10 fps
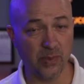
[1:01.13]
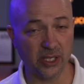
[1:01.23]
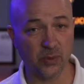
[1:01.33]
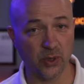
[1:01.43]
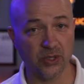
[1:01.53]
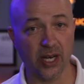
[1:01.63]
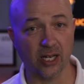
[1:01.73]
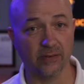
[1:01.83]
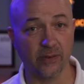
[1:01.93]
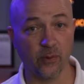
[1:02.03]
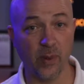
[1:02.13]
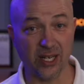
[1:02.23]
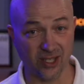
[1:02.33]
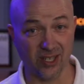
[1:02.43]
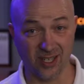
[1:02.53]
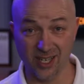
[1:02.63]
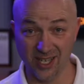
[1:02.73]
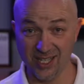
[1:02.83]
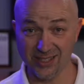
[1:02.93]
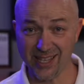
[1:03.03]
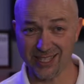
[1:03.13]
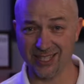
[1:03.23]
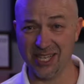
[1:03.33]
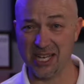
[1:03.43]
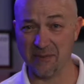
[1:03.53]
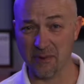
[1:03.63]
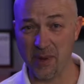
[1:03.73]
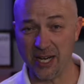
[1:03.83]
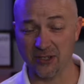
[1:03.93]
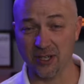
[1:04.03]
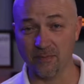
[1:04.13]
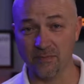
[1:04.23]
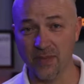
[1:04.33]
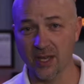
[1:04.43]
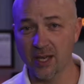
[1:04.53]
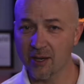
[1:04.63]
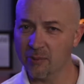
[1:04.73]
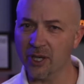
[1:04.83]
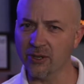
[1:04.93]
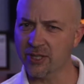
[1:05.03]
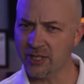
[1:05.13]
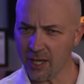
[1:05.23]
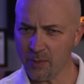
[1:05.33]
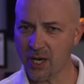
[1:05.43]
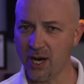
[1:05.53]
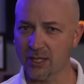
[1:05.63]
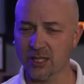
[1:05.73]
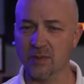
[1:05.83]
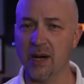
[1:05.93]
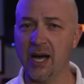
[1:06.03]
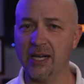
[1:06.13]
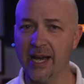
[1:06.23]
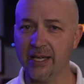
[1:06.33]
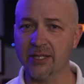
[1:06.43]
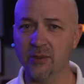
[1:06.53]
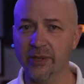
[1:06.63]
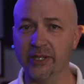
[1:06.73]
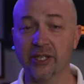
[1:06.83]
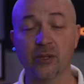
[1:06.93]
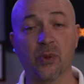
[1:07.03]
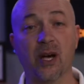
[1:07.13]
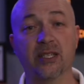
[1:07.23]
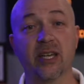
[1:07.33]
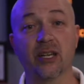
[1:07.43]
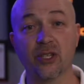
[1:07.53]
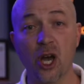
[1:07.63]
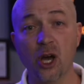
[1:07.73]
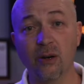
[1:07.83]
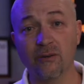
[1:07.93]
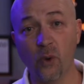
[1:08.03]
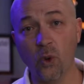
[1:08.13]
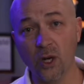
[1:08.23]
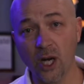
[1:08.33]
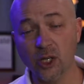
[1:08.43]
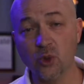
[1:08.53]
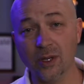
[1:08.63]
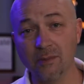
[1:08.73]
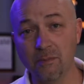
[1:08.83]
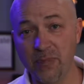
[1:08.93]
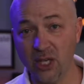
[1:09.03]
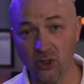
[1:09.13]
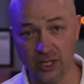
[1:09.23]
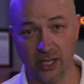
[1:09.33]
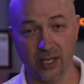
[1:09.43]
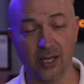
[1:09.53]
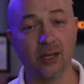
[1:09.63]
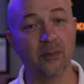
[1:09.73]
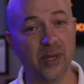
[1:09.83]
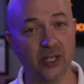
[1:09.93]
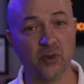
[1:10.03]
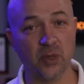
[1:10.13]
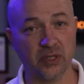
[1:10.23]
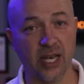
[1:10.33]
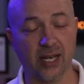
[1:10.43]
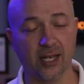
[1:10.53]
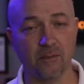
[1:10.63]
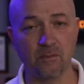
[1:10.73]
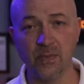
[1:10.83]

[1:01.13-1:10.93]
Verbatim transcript: bits per second of information. That's a lot of information. But your subconscious mind has the ability to process four hundred billion bits per second.